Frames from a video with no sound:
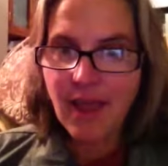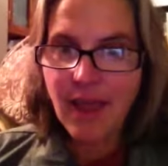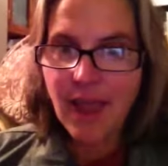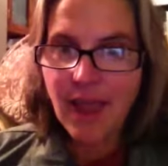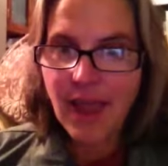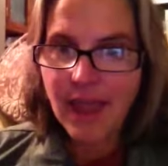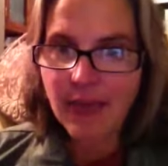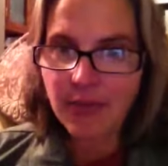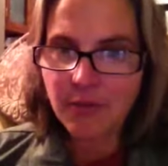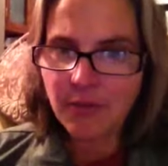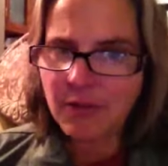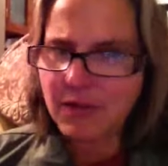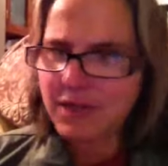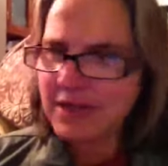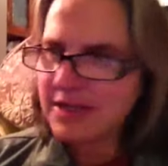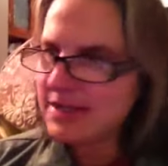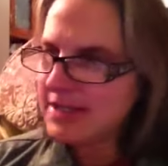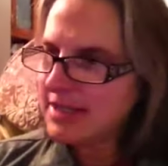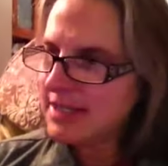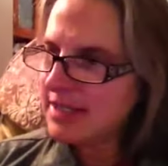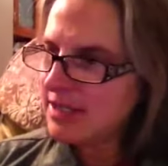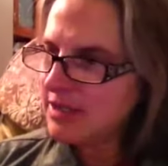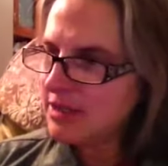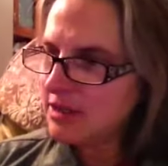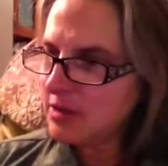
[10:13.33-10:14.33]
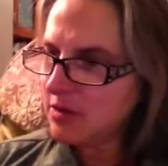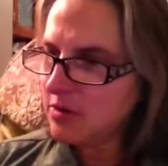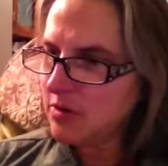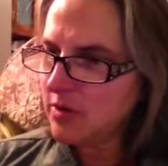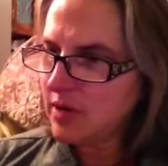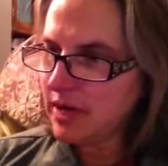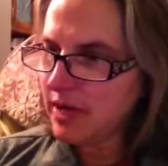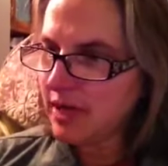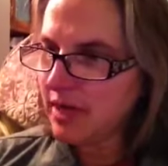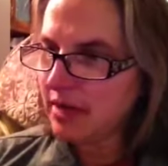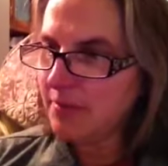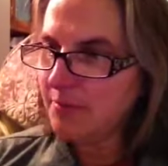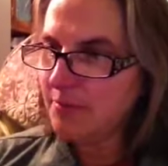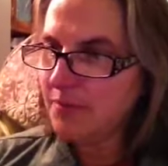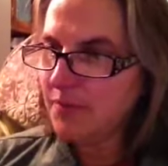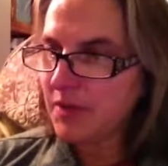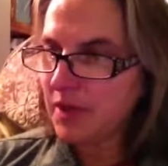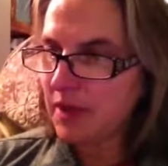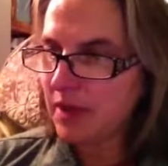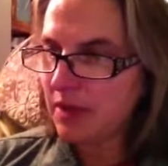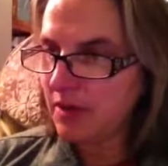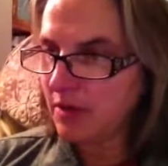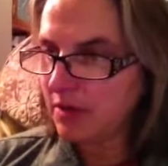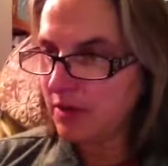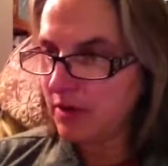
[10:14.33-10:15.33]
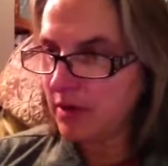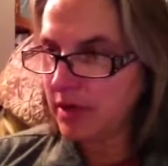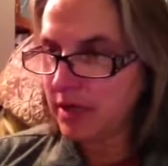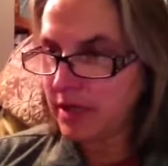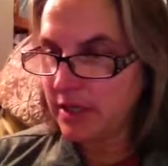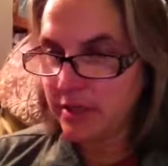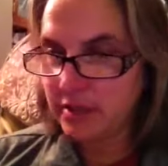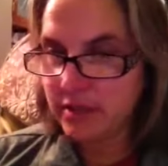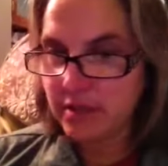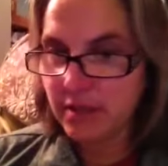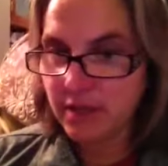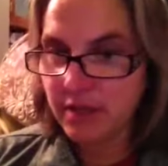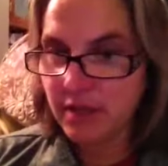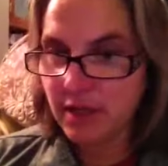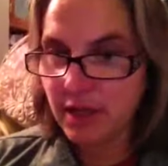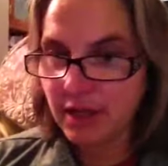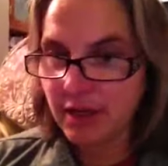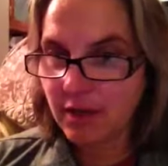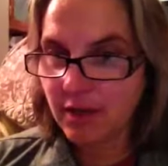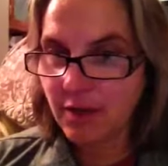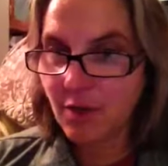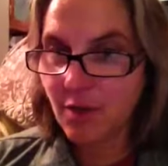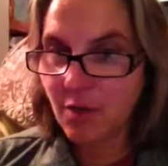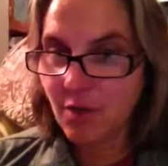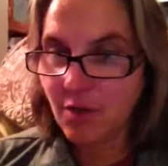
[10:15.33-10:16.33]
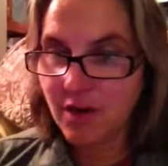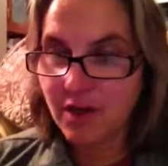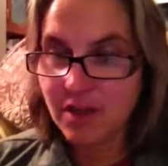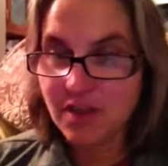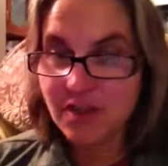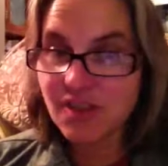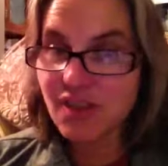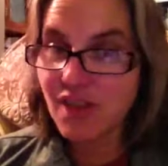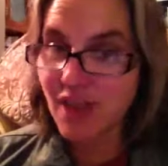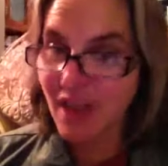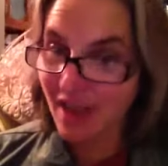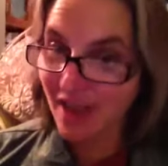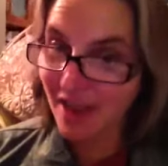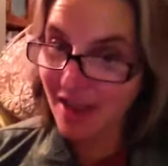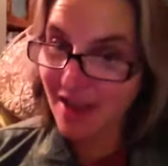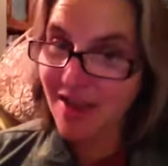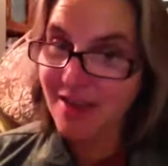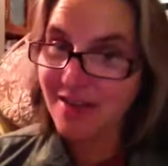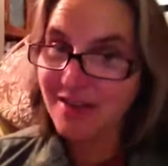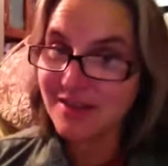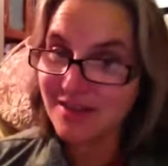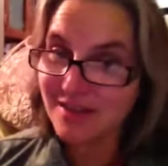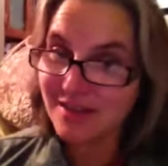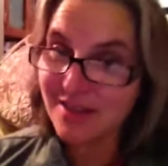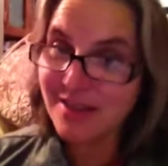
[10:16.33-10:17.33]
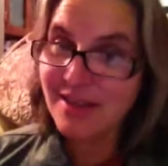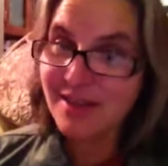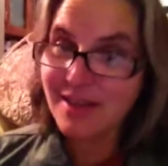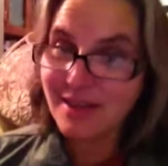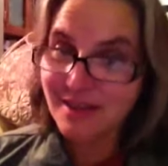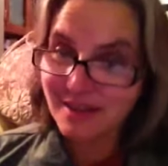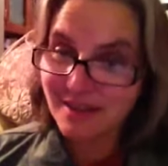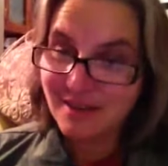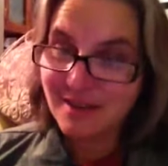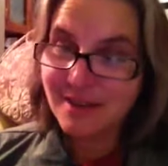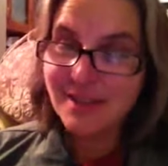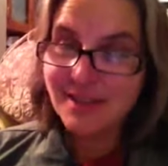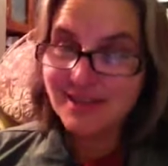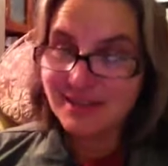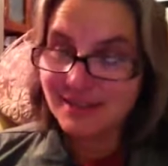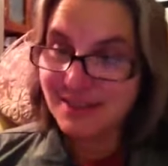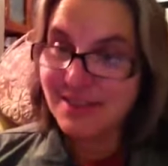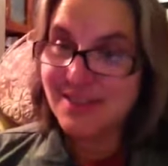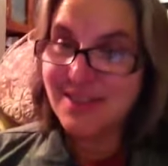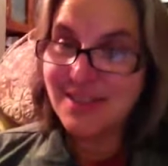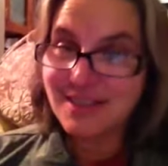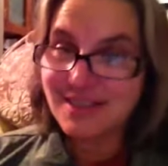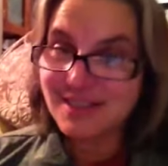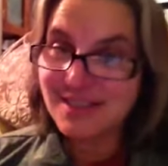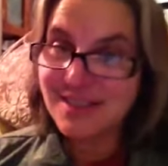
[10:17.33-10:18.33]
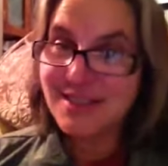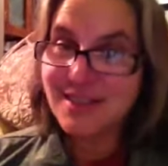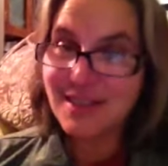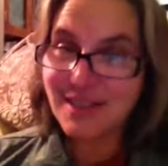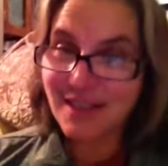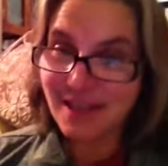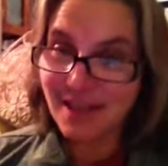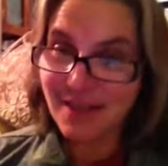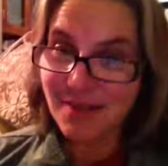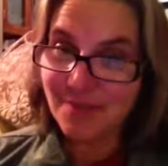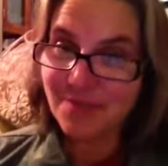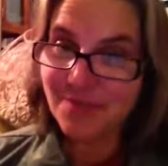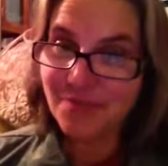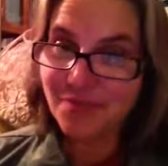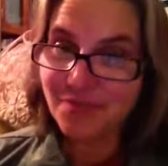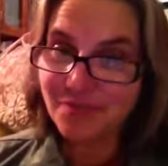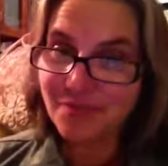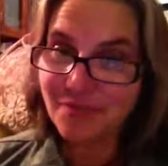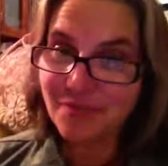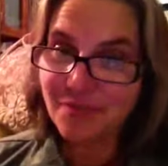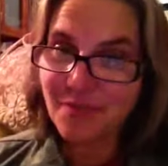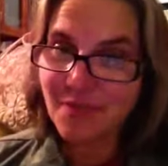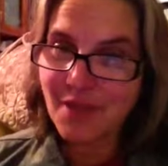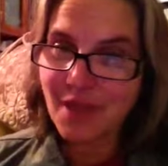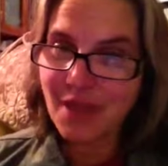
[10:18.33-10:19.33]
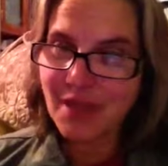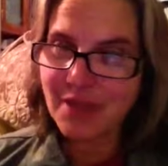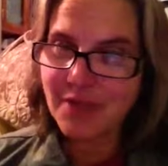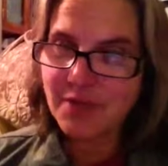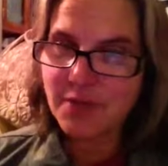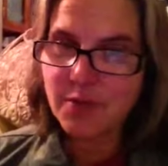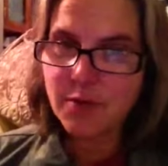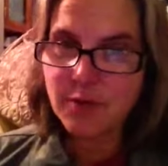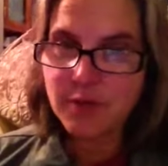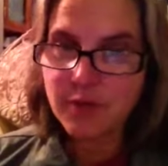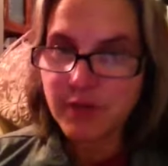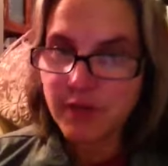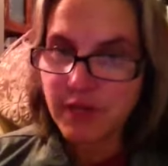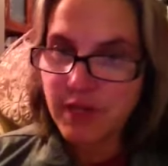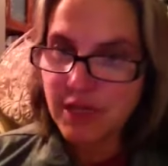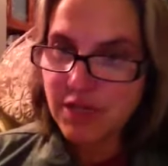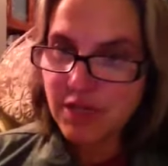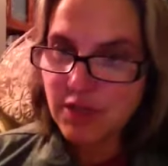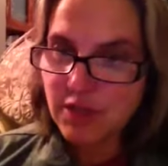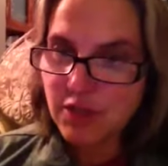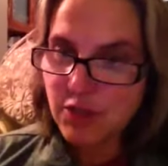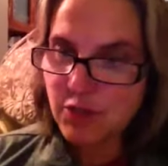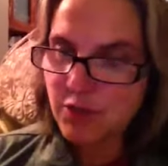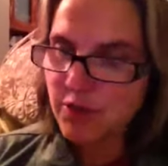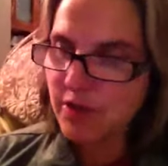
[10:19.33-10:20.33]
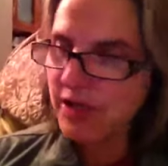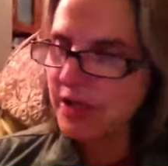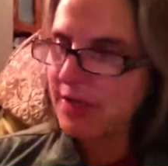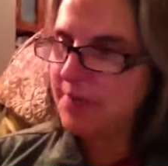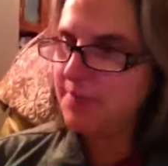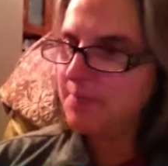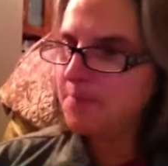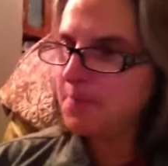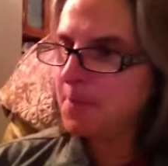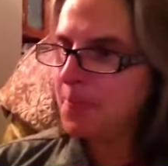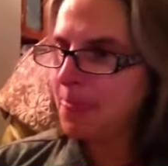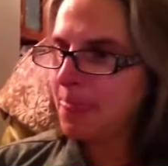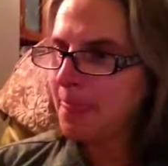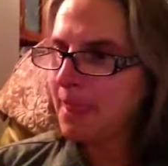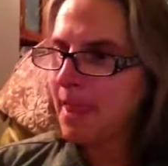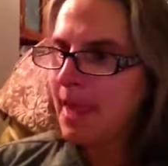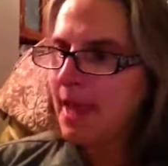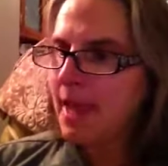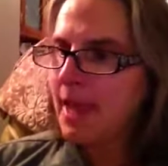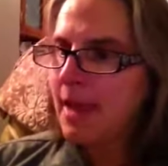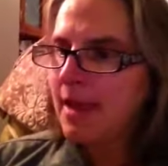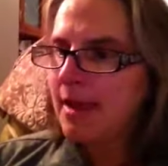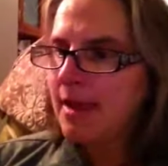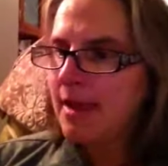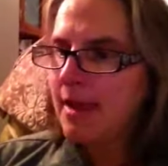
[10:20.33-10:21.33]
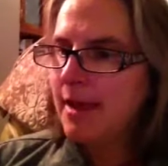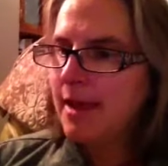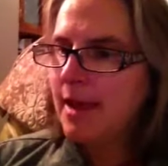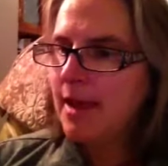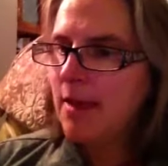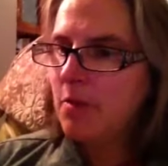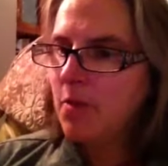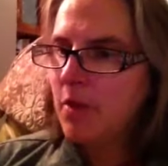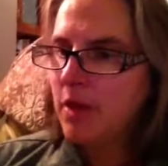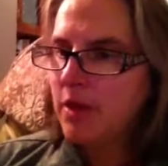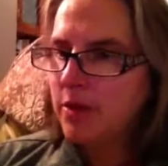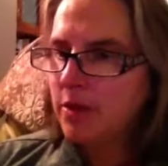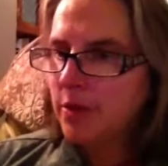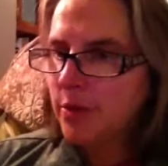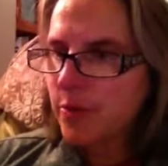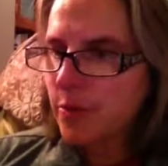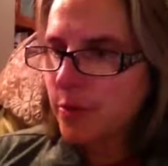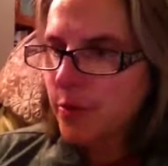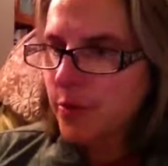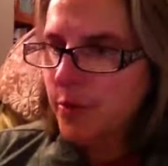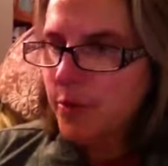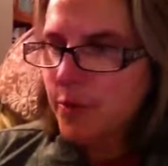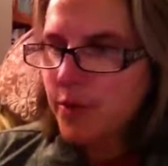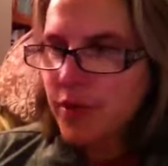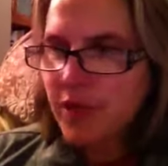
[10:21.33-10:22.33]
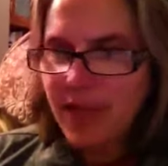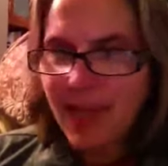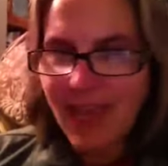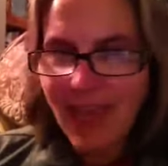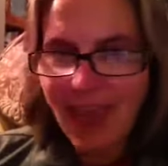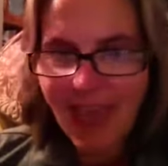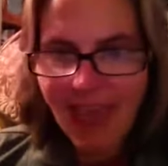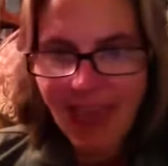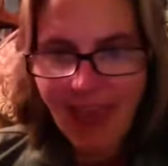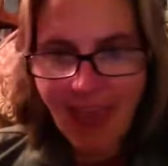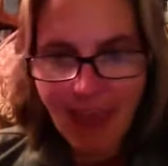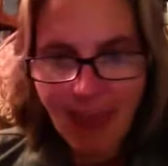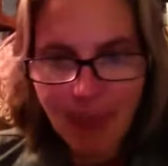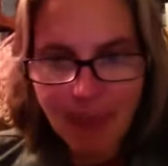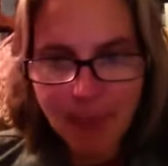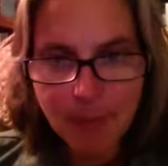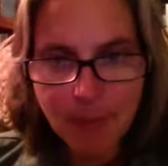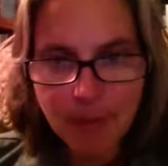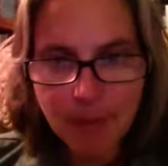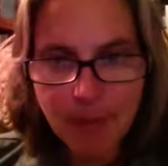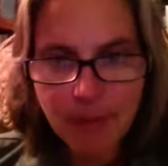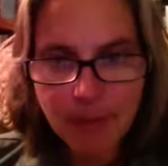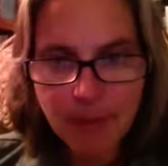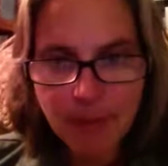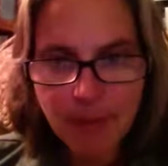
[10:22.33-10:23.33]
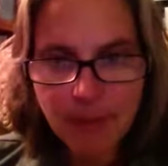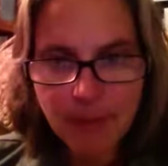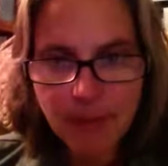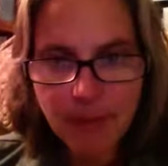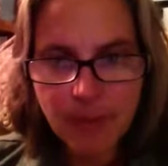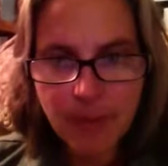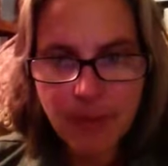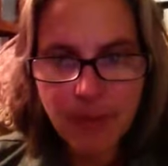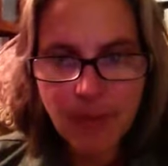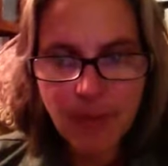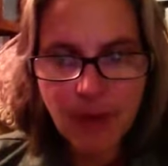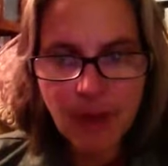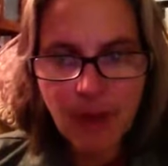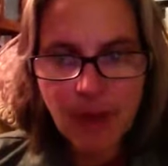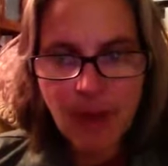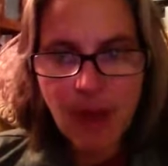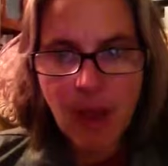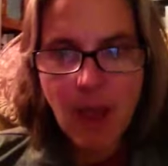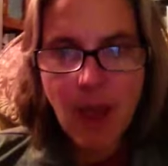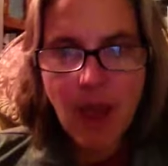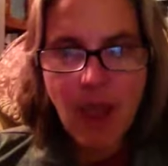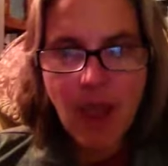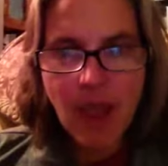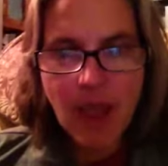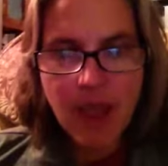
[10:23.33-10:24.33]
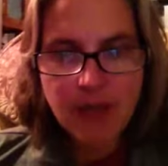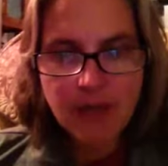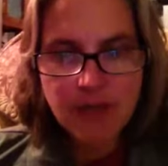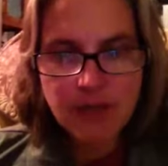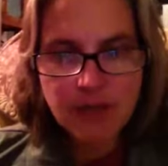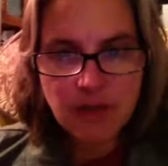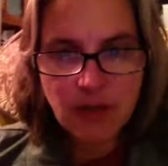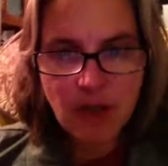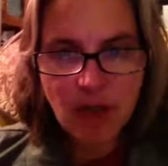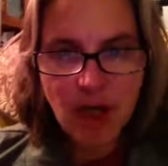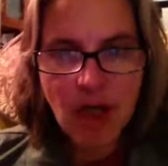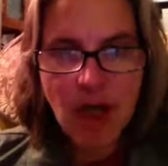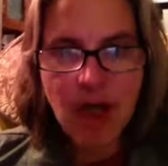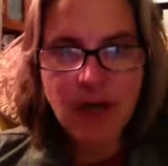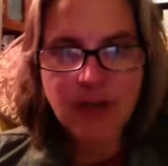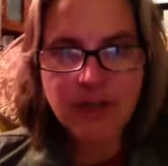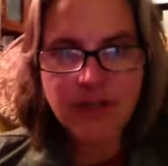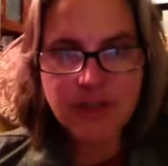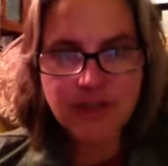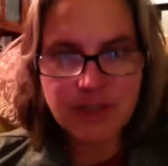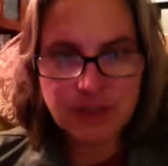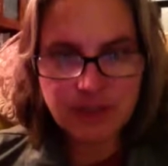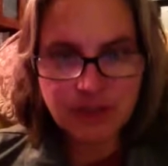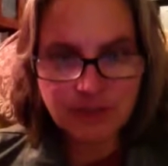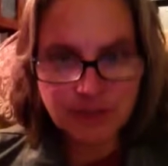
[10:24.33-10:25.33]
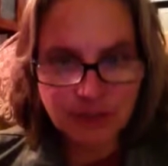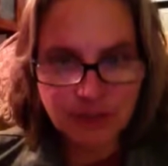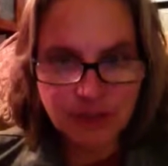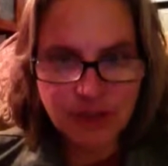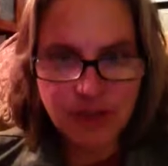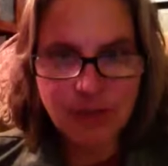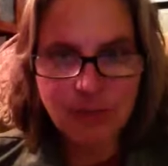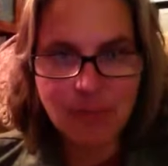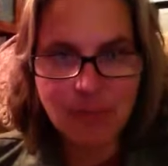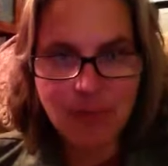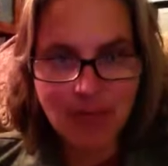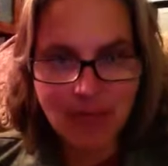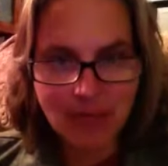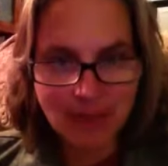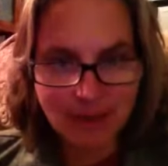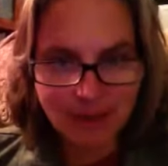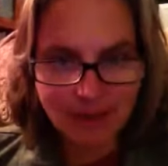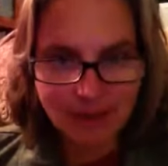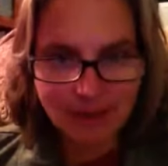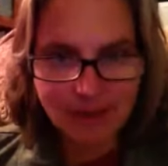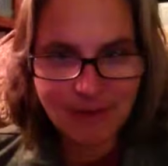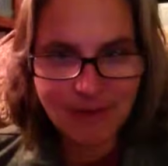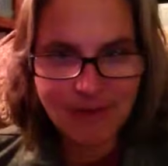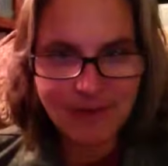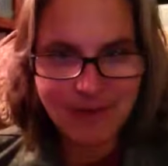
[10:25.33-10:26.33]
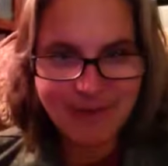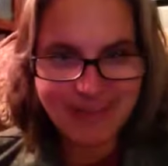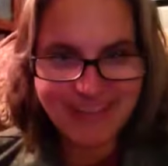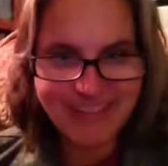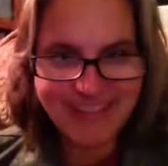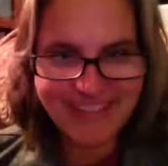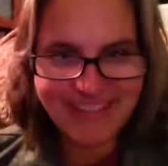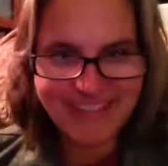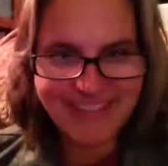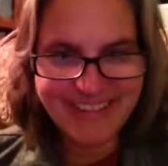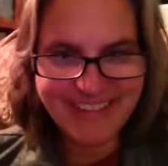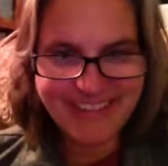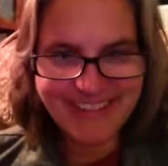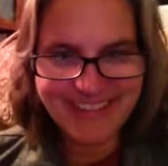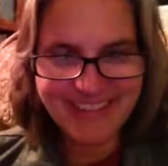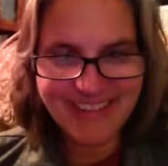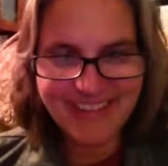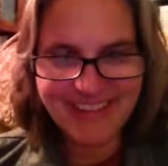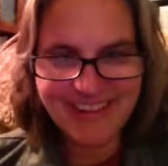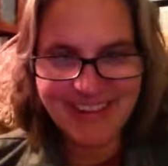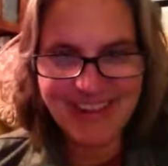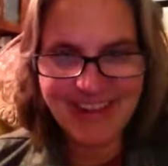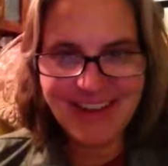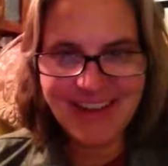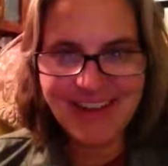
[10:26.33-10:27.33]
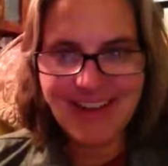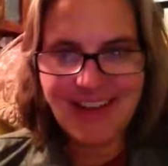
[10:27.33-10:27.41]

And what is he doing according to the chorus? And this is true to history. He went through the camp and talked to the men. Okay.